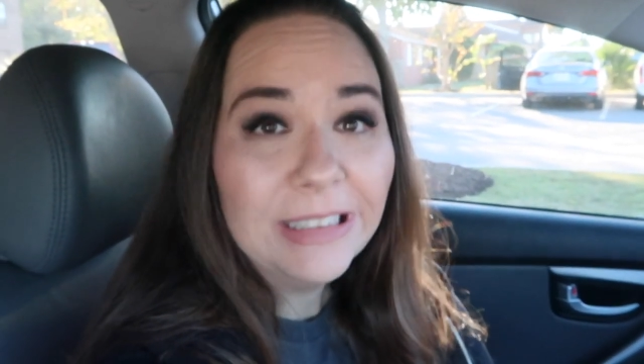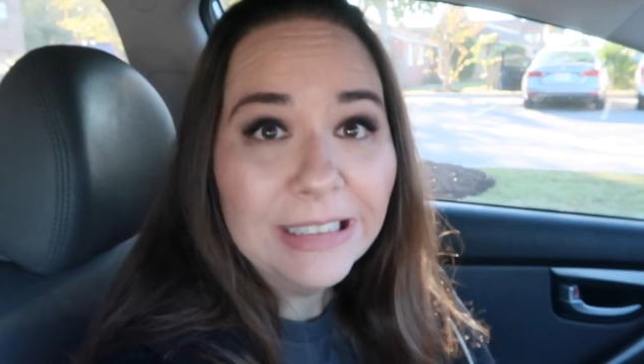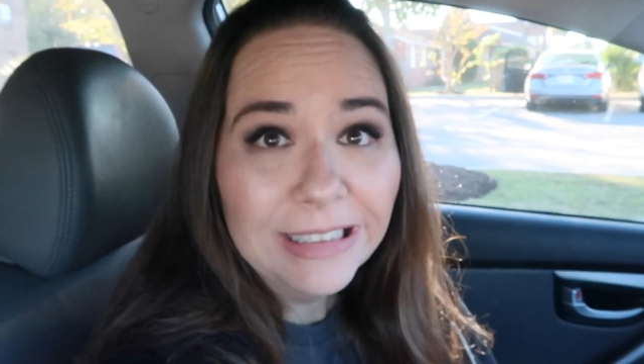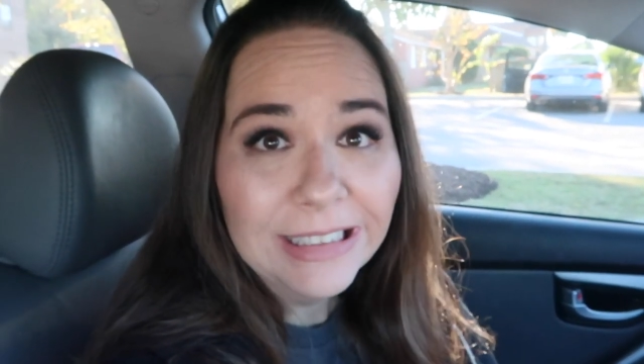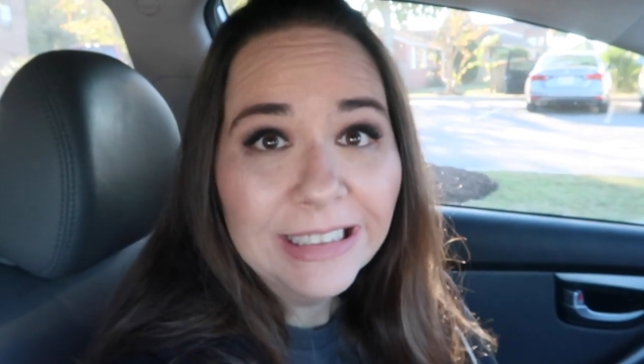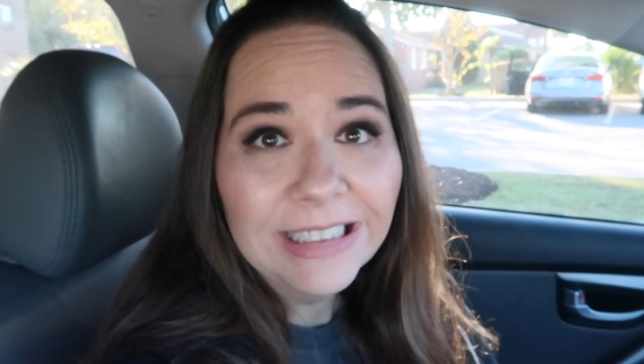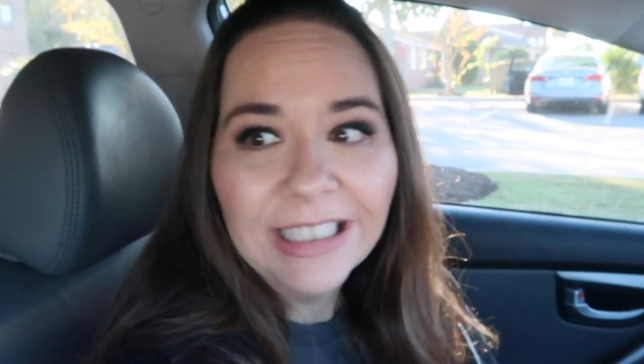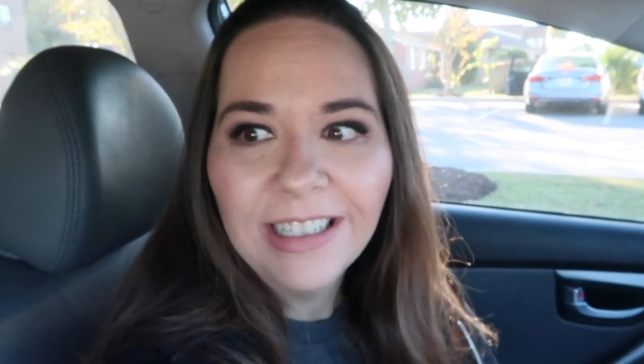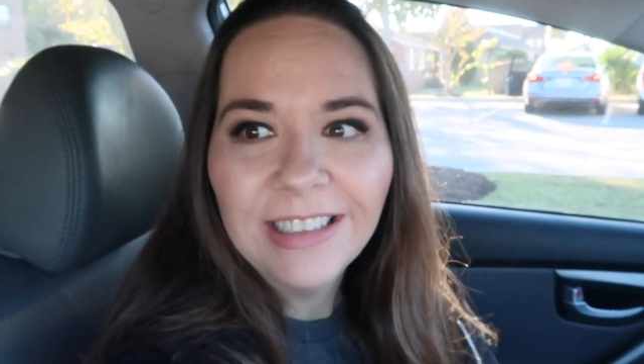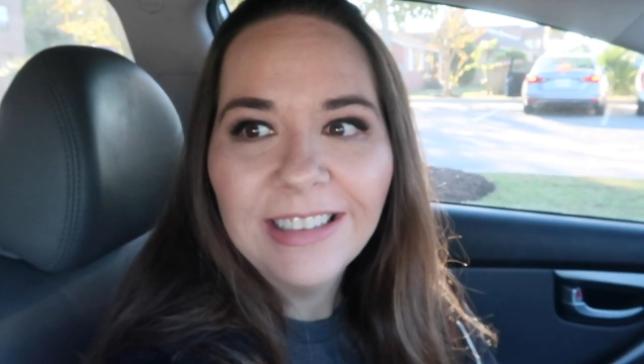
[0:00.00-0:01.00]

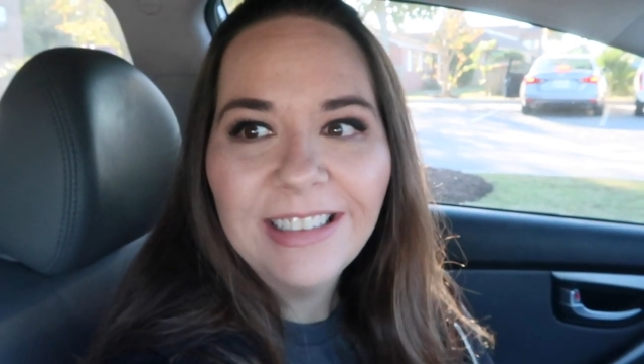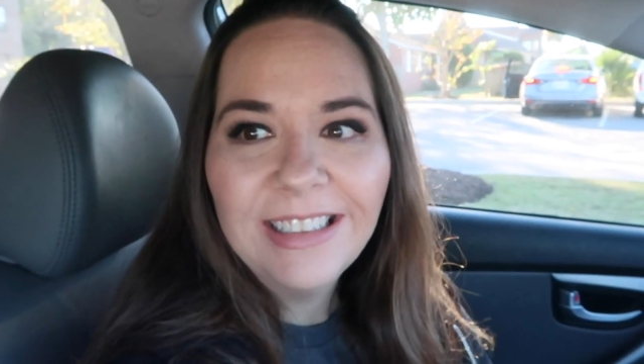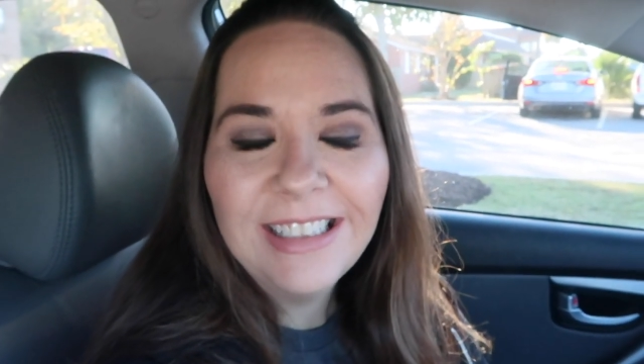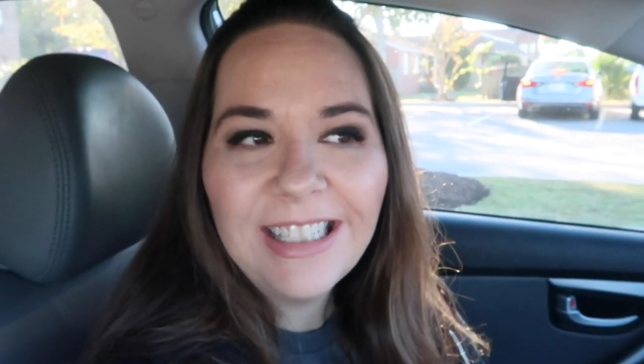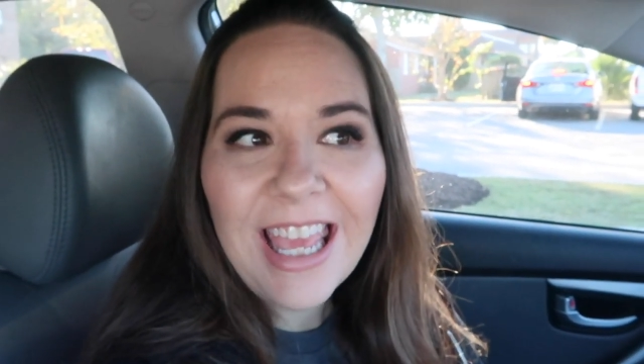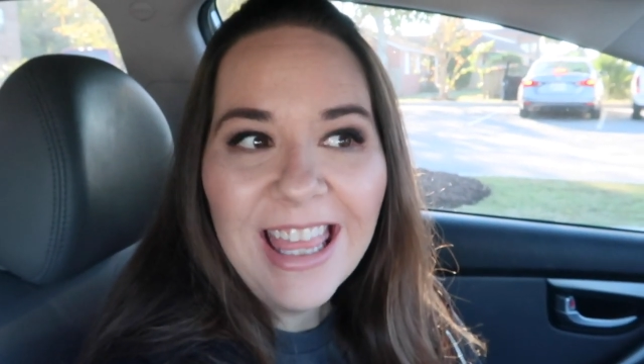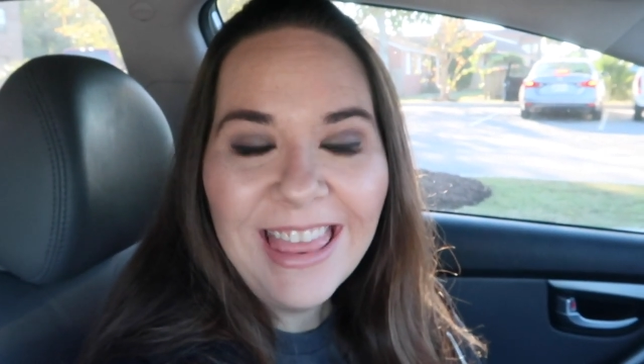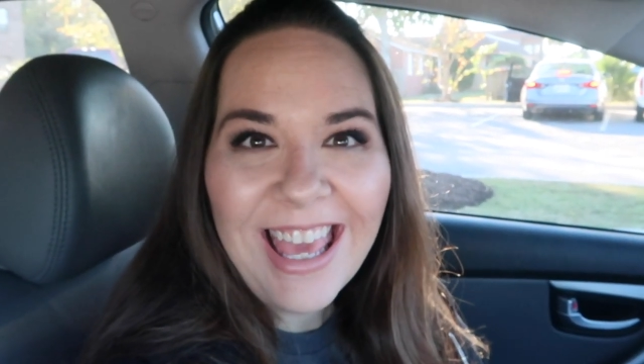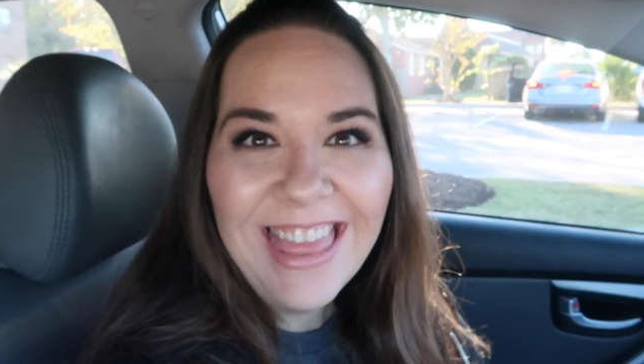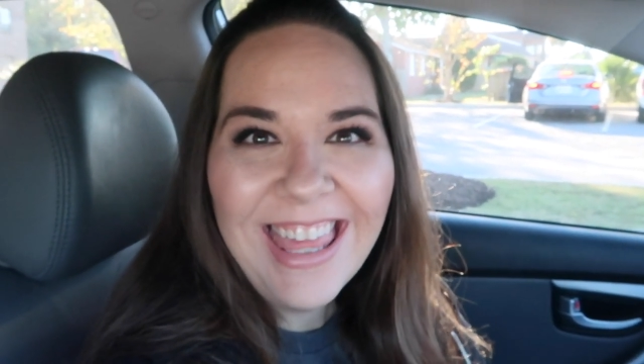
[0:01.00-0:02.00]

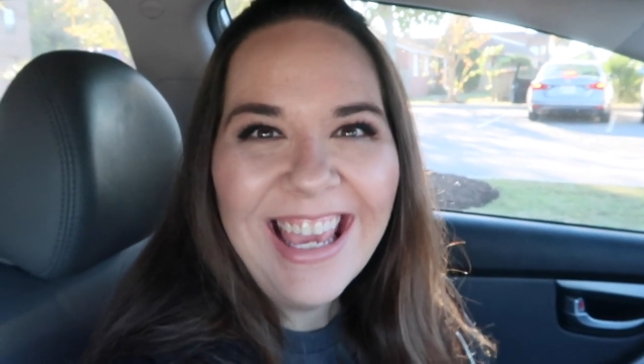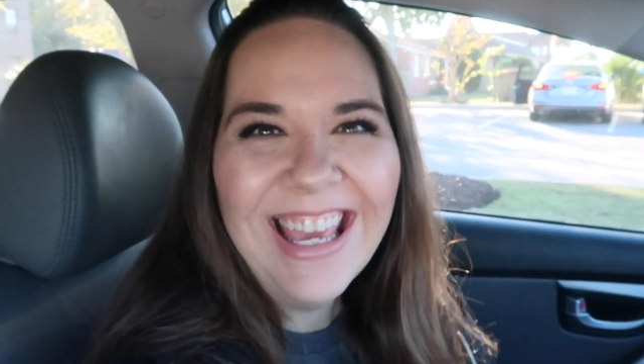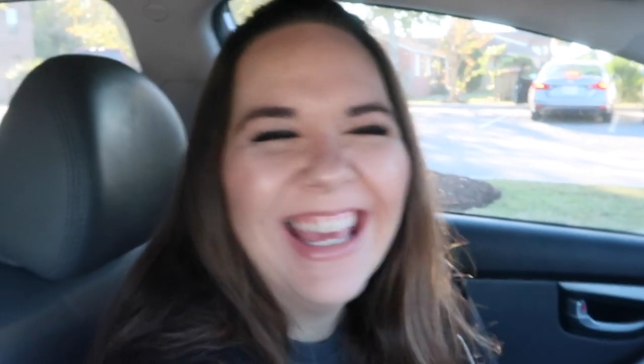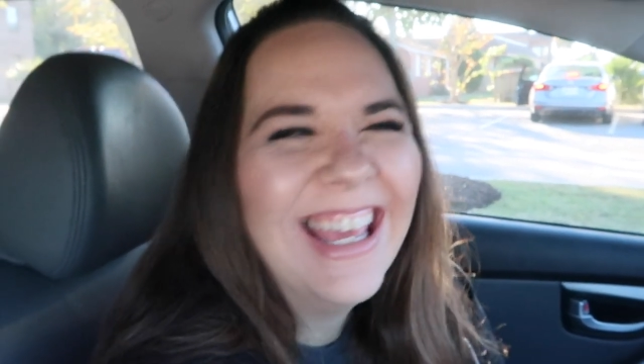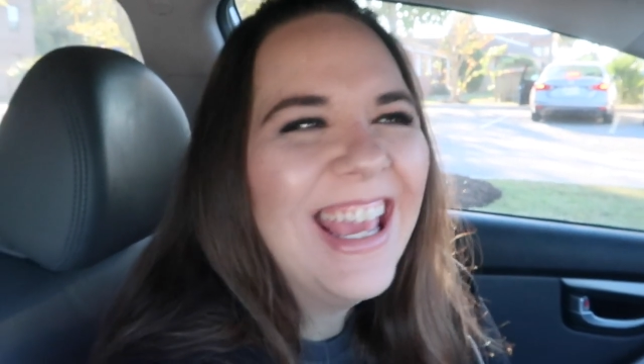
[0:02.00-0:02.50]
10th, I think.